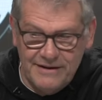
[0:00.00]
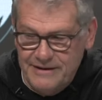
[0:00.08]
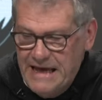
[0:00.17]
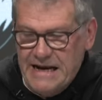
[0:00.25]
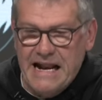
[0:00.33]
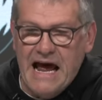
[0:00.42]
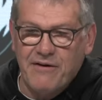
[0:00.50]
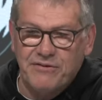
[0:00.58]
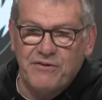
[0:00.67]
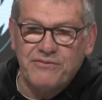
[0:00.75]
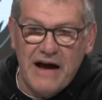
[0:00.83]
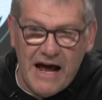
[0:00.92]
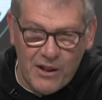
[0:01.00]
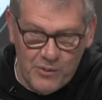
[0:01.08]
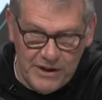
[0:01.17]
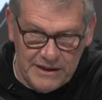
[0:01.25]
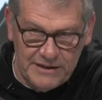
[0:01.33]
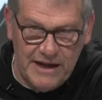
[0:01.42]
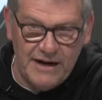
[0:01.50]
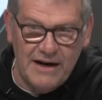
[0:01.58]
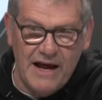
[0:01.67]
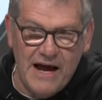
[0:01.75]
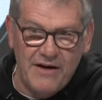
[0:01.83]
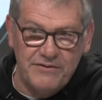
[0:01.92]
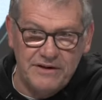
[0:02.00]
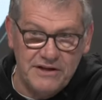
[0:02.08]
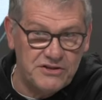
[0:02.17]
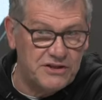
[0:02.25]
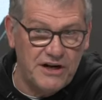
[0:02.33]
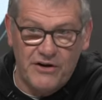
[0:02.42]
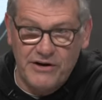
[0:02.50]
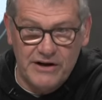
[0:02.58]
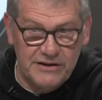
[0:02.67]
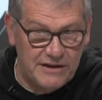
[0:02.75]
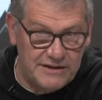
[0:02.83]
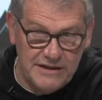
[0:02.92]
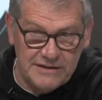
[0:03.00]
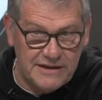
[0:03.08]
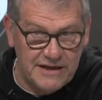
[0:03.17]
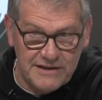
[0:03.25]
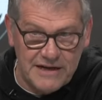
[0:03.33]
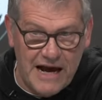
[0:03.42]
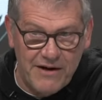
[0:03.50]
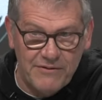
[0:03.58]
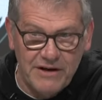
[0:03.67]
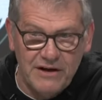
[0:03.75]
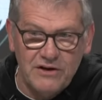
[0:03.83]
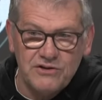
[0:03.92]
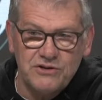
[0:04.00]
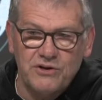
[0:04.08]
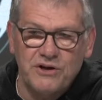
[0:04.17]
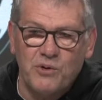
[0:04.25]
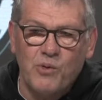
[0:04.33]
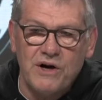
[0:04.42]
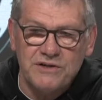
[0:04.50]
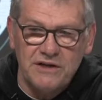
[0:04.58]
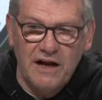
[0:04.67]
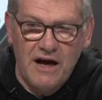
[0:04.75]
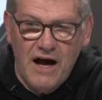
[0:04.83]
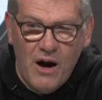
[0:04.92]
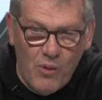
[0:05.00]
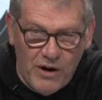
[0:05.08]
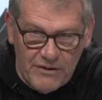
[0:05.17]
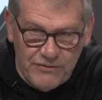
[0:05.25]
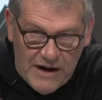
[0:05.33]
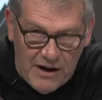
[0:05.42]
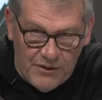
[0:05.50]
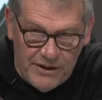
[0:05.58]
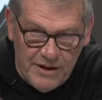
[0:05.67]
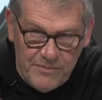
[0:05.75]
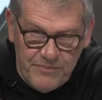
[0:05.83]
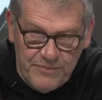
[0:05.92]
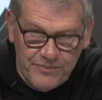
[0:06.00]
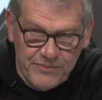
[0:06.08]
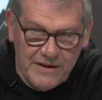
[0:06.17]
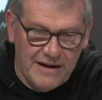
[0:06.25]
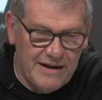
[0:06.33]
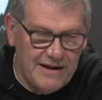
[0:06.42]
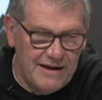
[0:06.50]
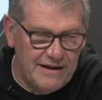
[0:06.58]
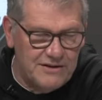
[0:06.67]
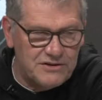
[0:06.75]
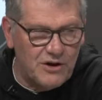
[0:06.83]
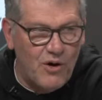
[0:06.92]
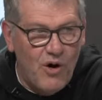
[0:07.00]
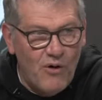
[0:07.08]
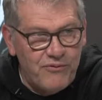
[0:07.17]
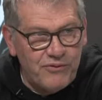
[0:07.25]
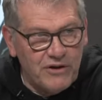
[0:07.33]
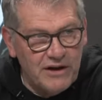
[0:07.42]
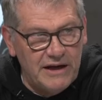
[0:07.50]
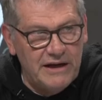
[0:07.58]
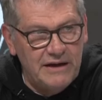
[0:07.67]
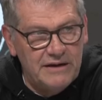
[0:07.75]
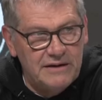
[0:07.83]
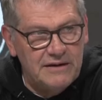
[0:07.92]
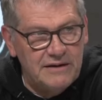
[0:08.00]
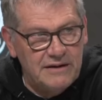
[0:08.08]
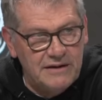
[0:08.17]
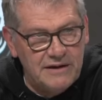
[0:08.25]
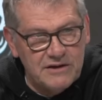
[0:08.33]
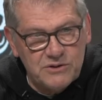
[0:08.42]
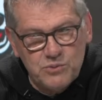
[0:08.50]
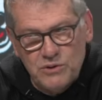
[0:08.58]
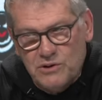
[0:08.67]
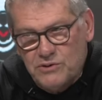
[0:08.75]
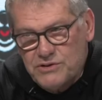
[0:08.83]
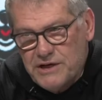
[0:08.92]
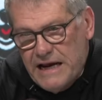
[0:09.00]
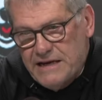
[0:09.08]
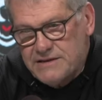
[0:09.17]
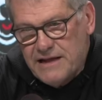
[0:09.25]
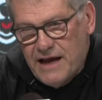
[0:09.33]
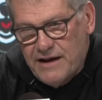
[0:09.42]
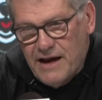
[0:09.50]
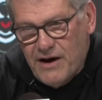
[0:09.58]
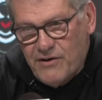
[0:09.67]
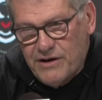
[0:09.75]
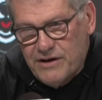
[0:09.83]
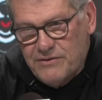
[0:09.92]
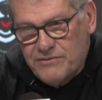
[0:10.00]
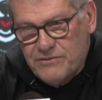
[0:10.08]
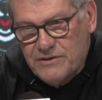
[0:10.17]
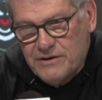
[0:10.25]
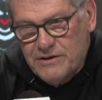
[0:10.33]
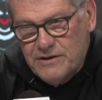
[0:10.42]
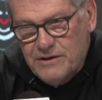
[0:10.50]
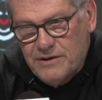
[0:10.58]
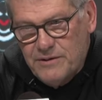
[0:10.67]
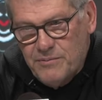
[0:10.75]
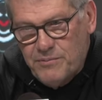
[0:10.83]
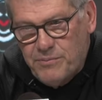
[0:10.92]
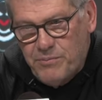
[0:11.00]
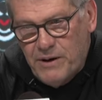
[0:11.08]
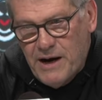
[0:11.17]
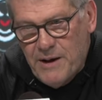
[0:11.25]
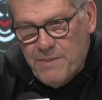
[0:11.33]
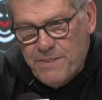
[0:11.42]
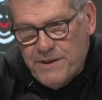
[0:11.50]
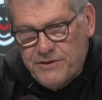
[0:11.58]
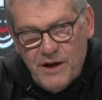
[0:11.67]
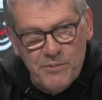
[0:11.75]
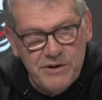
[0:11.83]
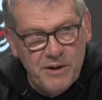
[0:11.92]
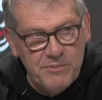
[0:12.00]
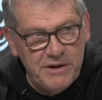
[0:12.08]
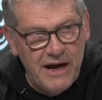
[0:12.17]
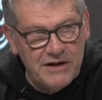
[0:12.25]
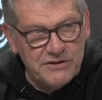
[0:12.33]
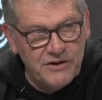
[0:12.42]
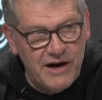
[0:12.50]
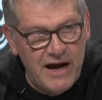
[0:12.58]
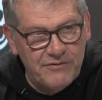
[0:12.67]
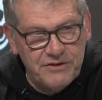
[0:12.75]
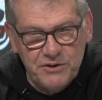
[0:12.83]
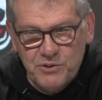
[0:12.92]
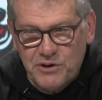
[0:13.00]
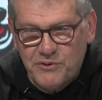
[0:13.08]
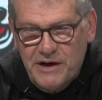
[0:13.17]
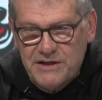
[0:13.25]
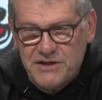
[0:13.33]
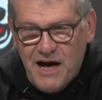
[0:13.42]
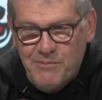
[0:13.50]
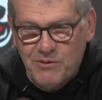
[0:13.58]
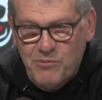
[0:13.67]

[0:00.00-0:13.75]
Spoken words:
They didn't have the following. They didn't have the hysteria that these kids have. So there wasn't a, I want to follow them. So hopefully this will change that narrative, but the WNBA is going to have to do a great job